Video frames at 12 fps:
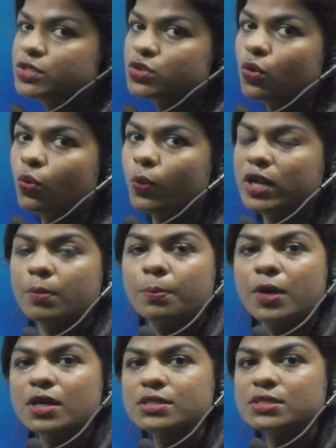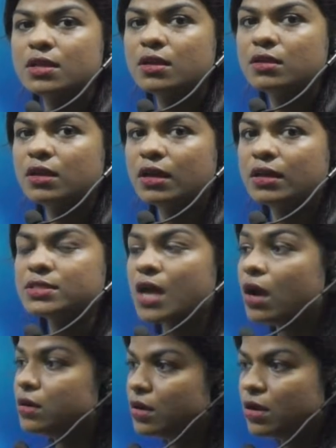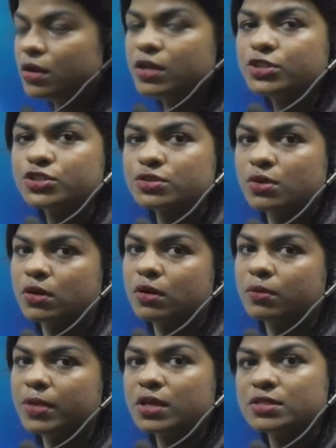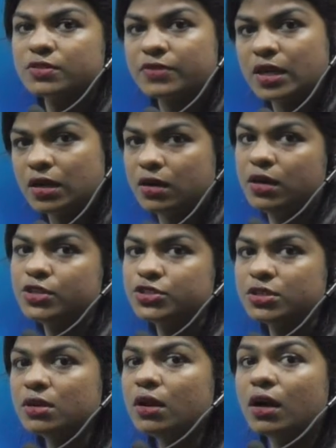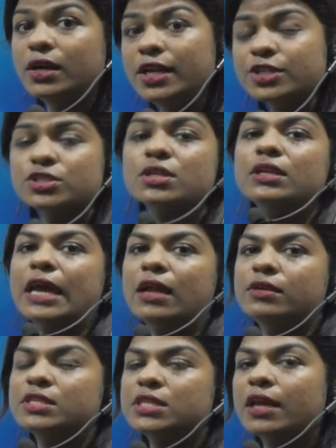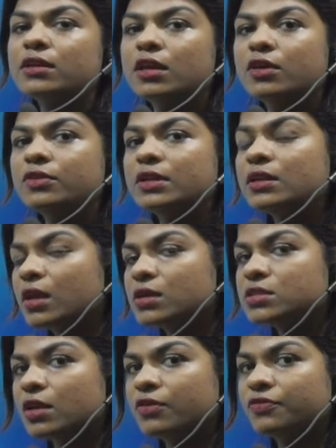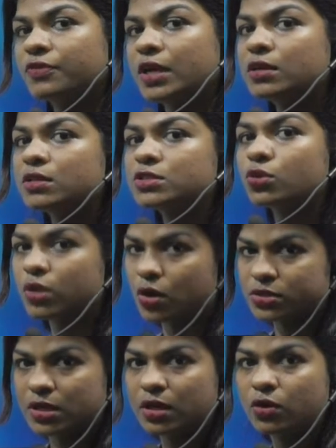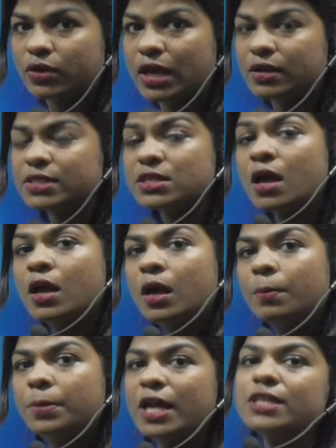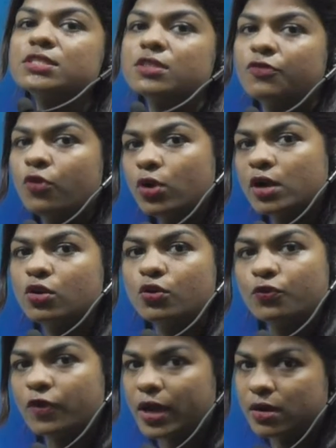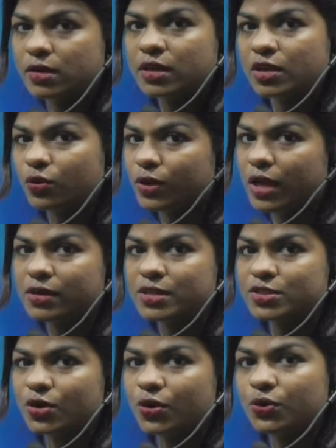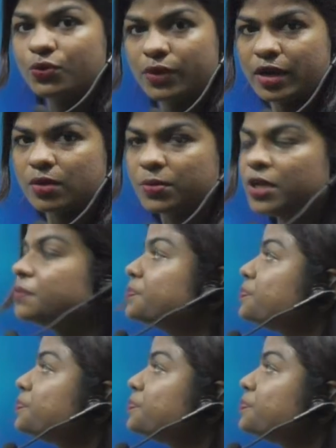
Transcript: So when a person is undernourished because of the condition, additional calories, like in case if it is 2000 kilocalories plus 400 to 500 kilocalories, you're going to recommend.